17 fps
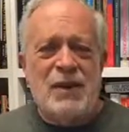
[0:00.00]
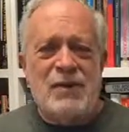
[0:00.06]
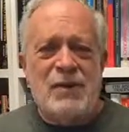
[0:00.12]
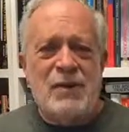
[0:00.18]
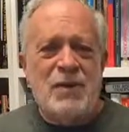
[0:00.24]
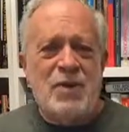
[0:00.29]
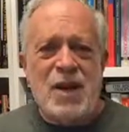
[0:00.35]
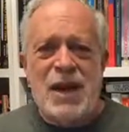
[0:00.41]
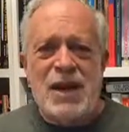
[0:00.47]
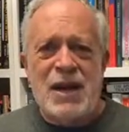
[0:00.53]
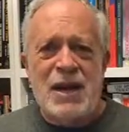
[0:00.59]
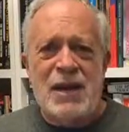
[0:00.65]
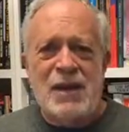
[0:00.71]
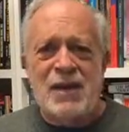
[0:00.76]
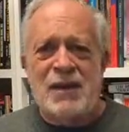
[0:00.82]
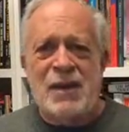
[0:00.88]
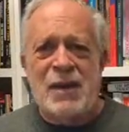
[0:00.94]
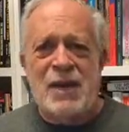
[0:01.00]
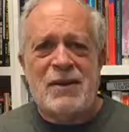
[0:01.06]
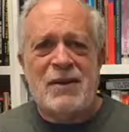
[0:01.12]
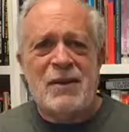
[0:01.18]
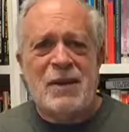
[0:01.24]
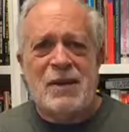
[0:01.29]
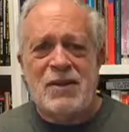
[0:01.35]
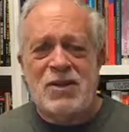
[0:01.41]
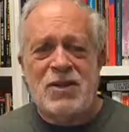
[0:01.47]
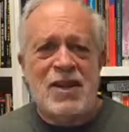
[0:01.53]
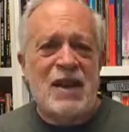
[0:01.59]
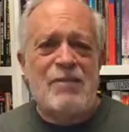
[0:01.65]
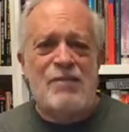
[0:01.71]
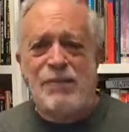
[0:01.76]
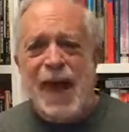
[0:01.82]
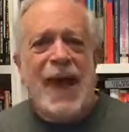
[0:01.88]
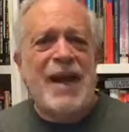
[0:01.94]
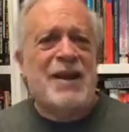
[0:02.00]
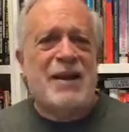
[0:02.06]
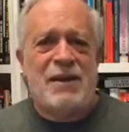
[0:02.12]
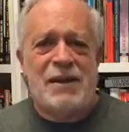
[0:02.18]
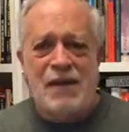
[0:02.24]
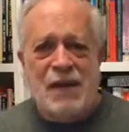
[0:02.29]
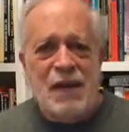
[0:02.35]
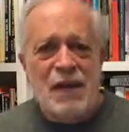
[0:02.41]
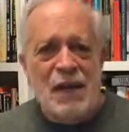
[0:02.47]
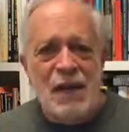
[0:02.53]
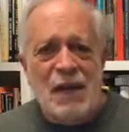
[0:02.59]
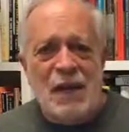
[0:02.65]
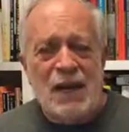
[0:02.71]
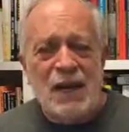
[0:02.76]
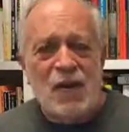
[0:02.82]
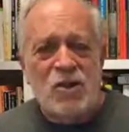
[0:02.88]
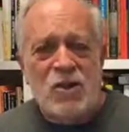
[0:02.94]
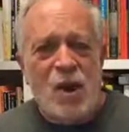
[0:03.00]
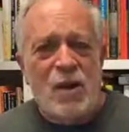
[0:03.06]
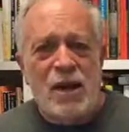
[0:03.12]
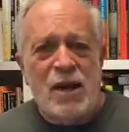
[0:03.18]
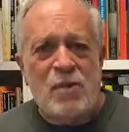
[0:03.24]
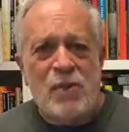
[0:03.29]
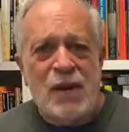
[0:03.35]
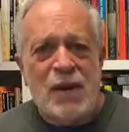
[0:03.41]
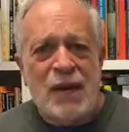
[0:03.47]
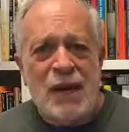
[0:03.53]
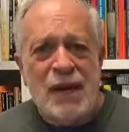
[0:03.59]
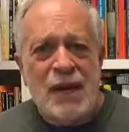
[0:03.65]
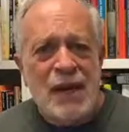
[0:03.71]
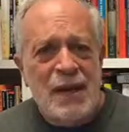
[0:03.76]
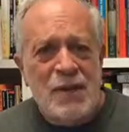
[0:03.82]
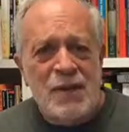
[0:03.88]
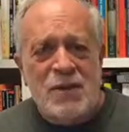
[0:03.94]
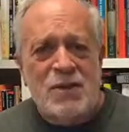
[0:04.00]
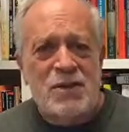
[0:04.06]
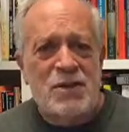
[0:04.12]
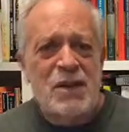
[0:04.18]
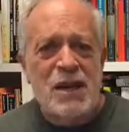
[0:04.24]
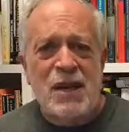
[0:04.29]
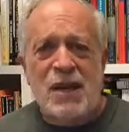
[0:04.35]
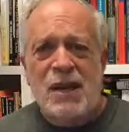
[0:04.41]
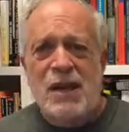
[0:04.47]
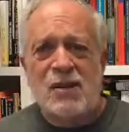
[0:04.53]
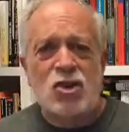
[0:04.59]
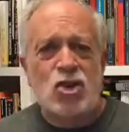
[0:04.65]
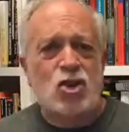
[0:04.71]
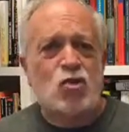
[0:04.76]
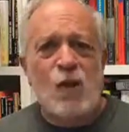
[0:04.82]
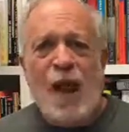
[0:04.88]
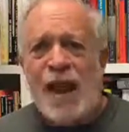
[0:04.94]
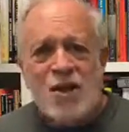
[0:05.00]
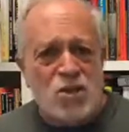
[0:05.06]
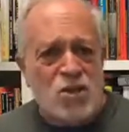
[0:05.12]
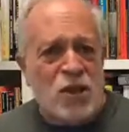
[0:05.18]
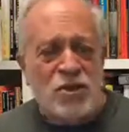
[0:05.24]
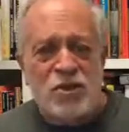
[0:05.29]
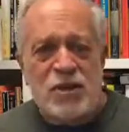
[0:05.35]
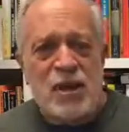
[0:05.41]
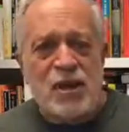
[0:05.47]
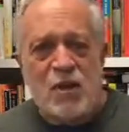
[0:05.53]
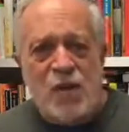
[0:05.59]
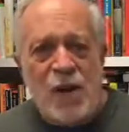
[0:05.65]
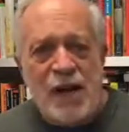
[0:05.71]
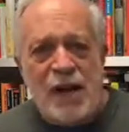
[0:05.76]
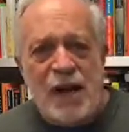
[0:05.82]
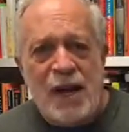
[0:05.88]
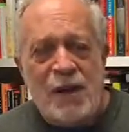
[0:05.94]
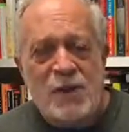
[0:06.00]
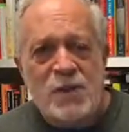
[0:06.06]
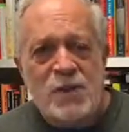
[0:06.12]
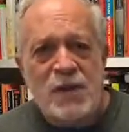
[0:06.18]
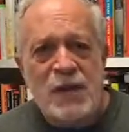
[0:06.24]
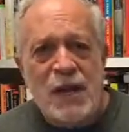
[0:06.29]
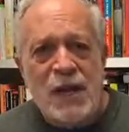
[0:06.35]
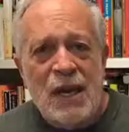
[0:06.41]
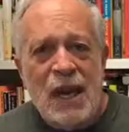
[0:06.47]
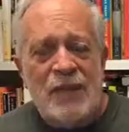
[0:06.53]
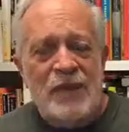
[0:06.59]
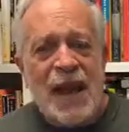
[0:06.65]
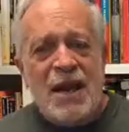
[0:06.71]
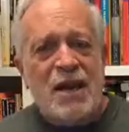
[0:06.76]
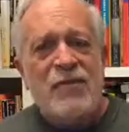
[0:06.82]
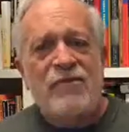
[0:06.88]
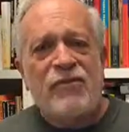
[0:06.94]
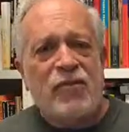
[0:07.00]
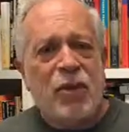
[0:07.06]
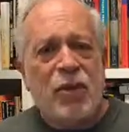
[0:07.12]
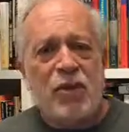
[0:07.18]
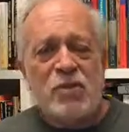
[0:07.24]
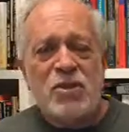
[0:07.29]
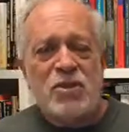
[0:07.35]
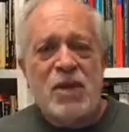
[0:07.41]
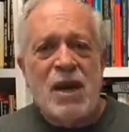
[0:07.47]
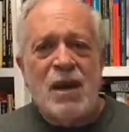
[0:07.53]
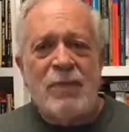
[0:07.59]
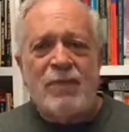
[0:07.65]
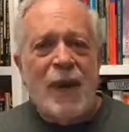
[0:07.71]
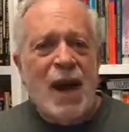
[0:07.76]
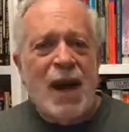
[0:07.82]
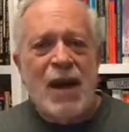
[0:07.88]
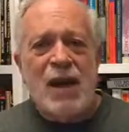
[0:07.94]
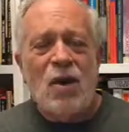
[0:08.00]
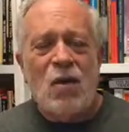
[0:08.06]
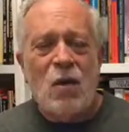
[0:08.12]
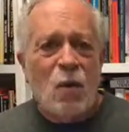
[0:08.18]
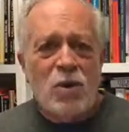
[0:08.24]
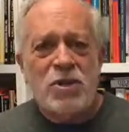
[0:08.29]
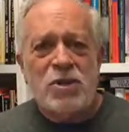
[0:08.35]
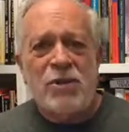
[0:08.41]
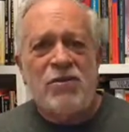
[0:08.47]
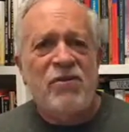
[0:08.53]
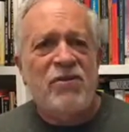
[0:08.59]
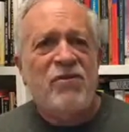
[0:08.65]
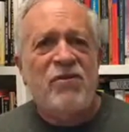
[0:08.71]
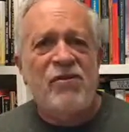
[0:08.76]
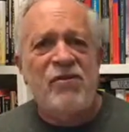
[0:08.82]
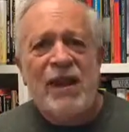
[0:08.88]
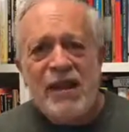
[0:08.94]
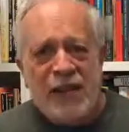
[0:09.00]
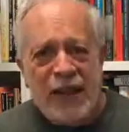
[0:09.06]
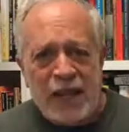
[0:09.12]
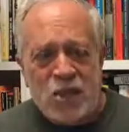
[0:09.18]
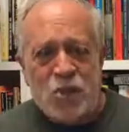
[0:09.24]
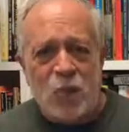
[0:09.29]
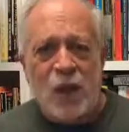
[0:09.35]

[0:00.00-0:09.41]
deciding that Steve Bannon is going to be his strategist in the White House, that confirms my worst feelings.